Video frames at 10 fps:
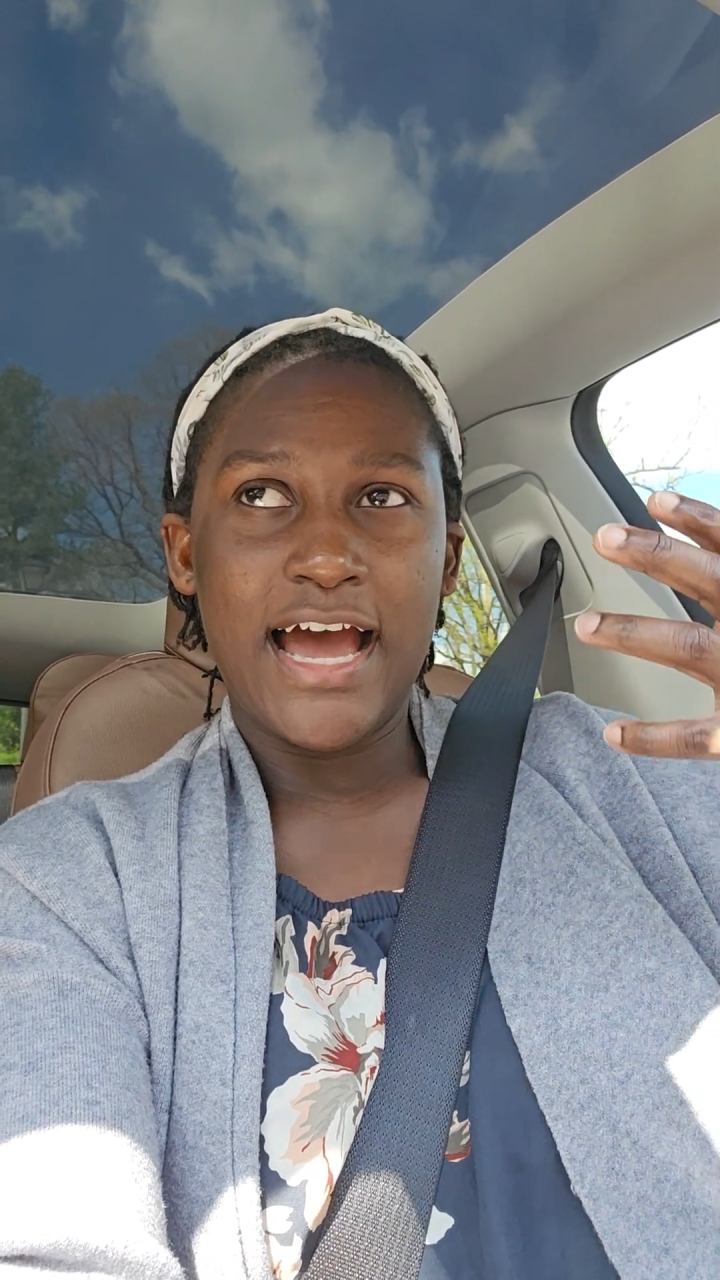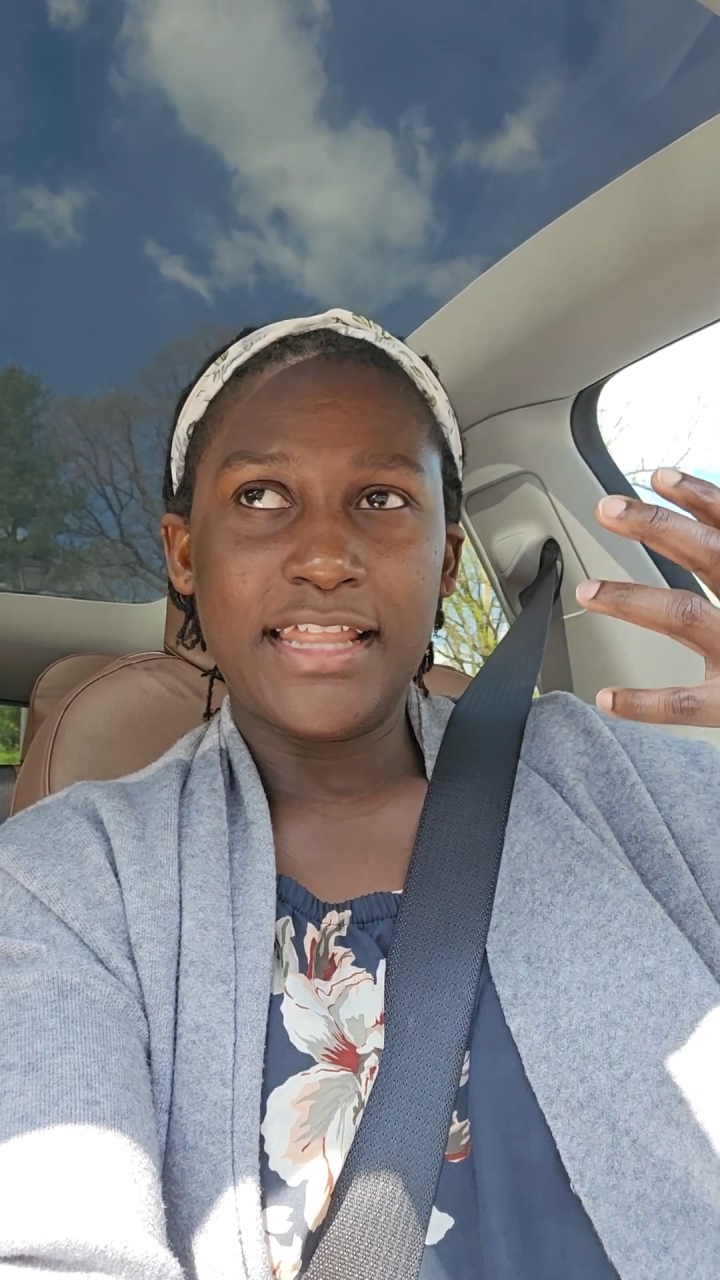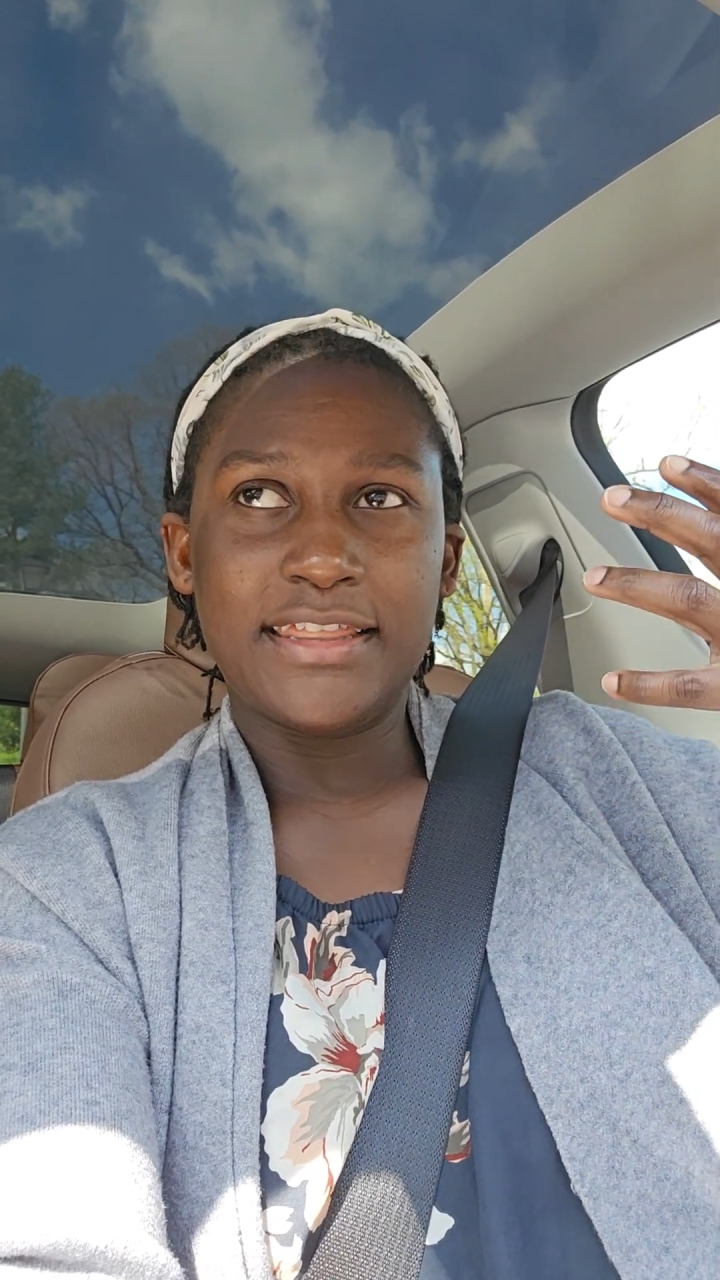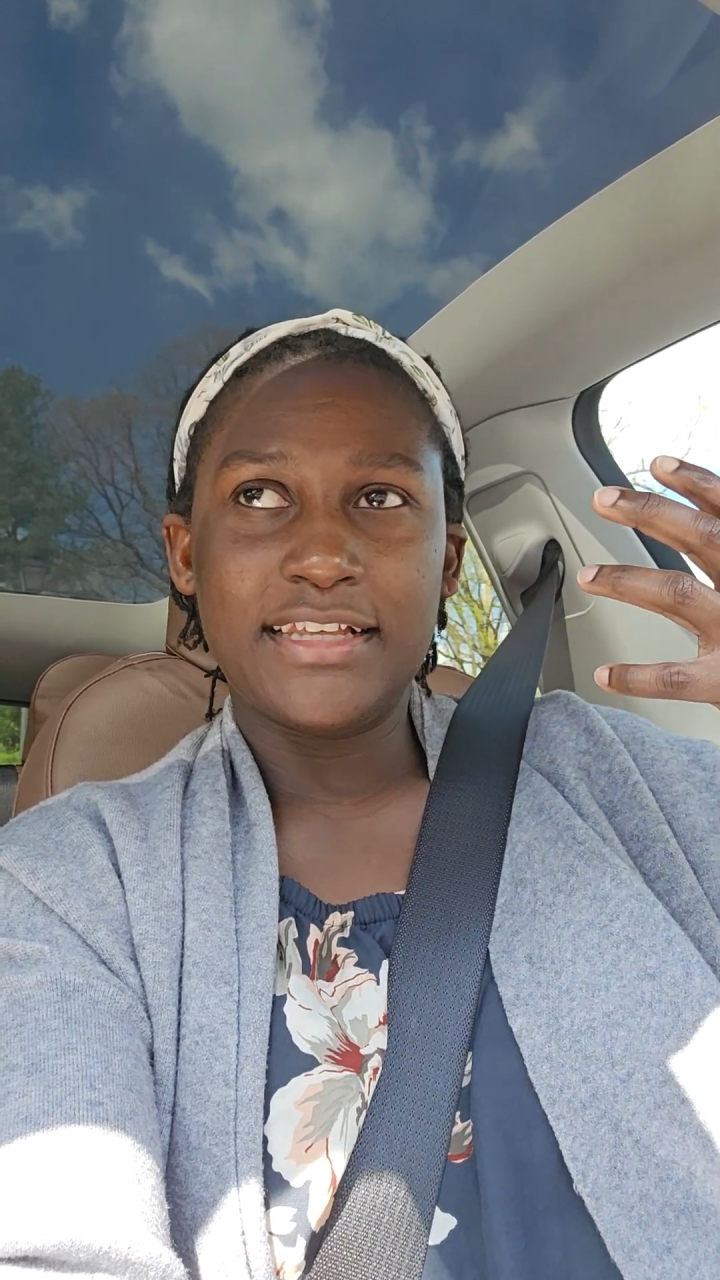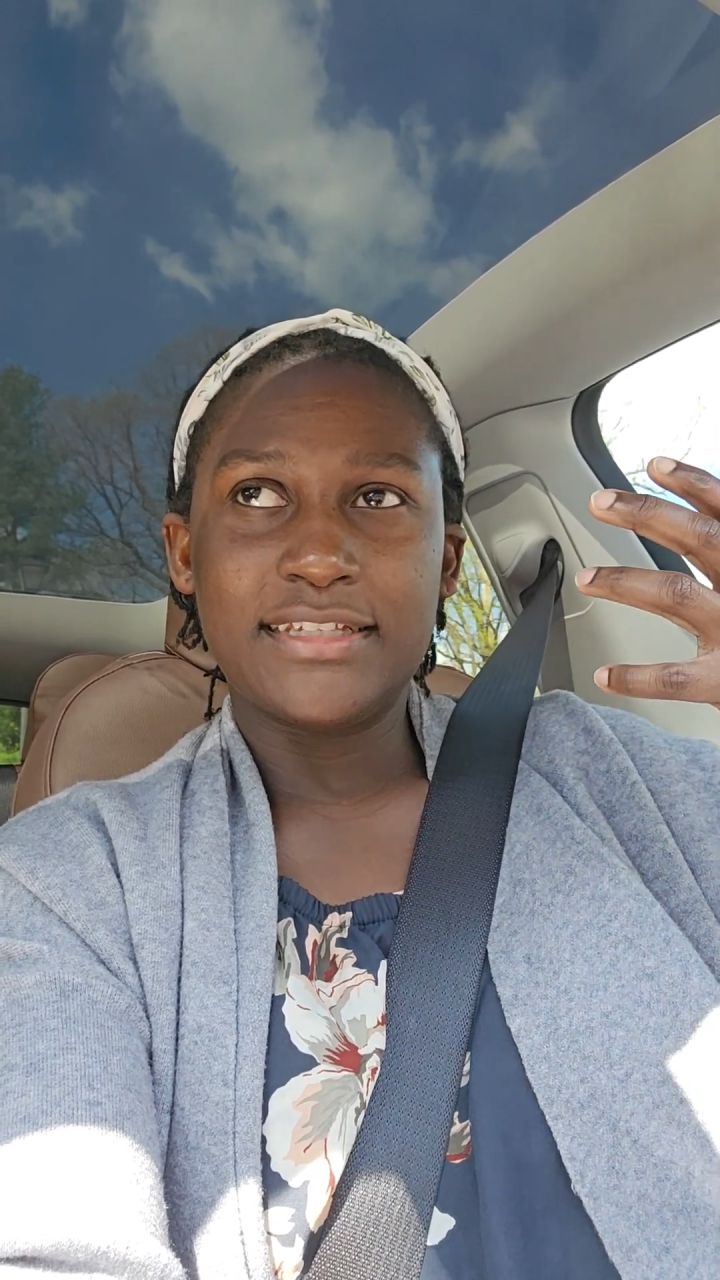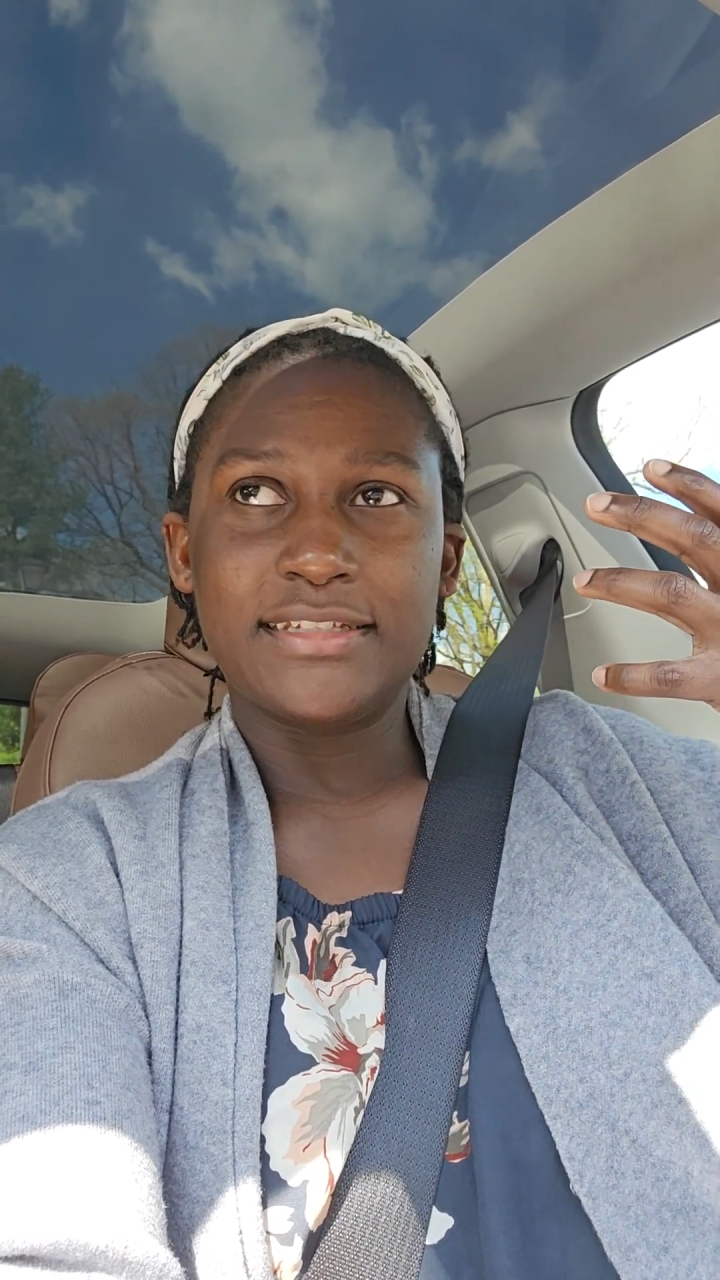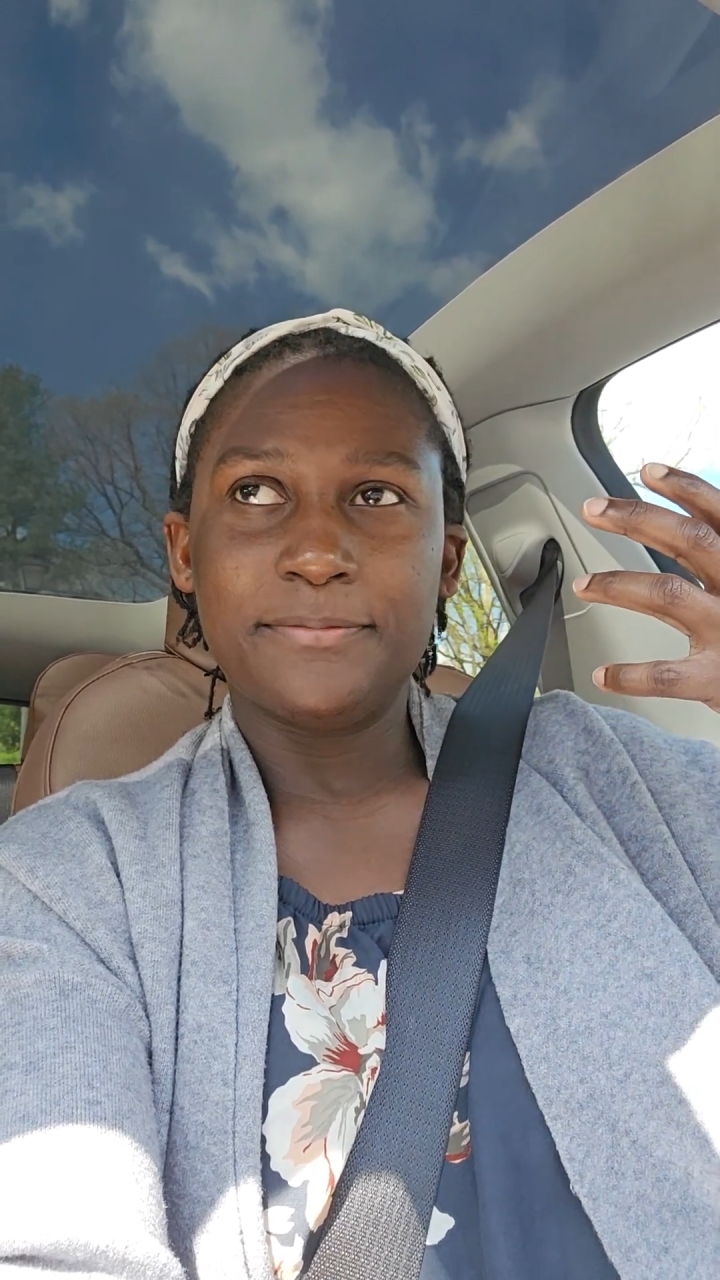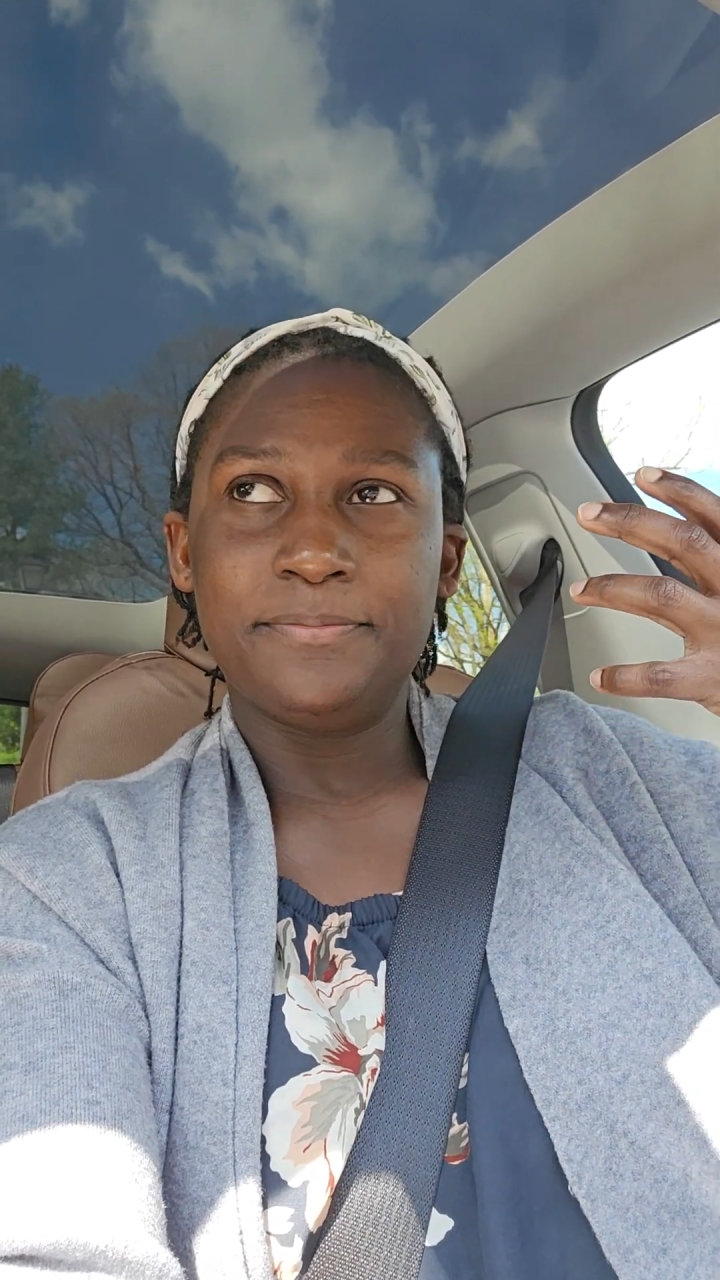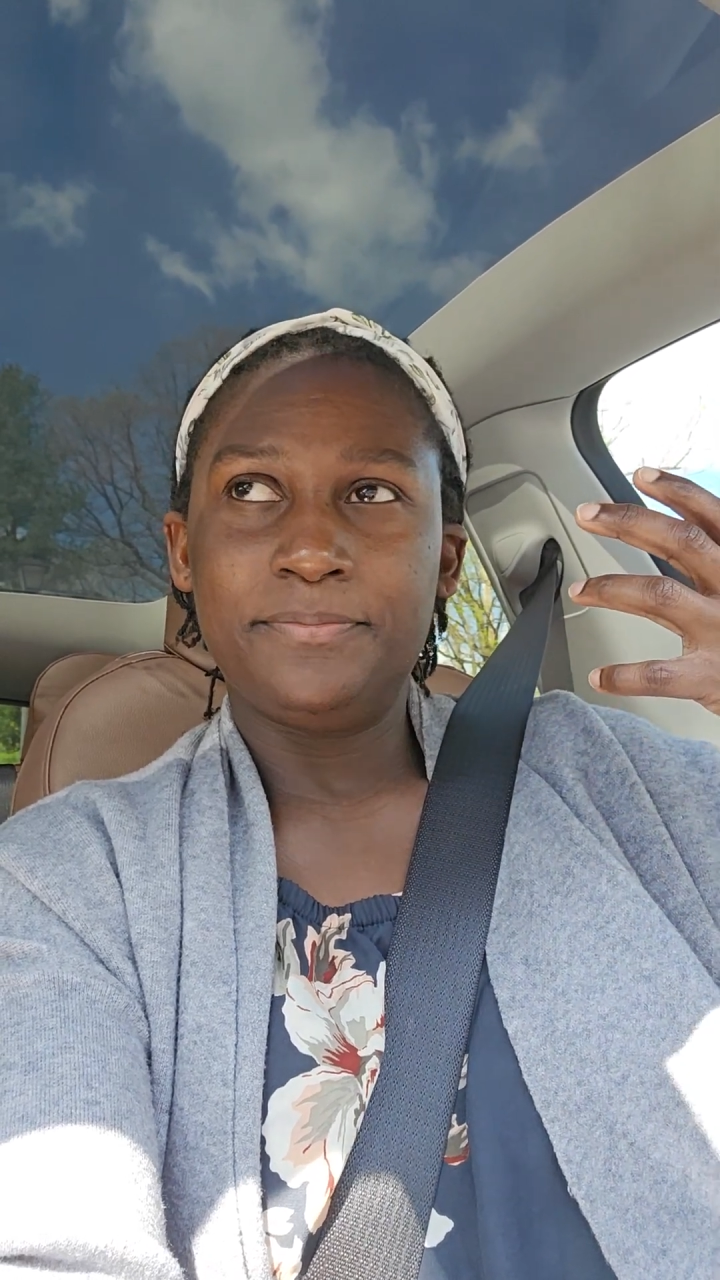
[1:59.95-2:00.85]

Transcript: had this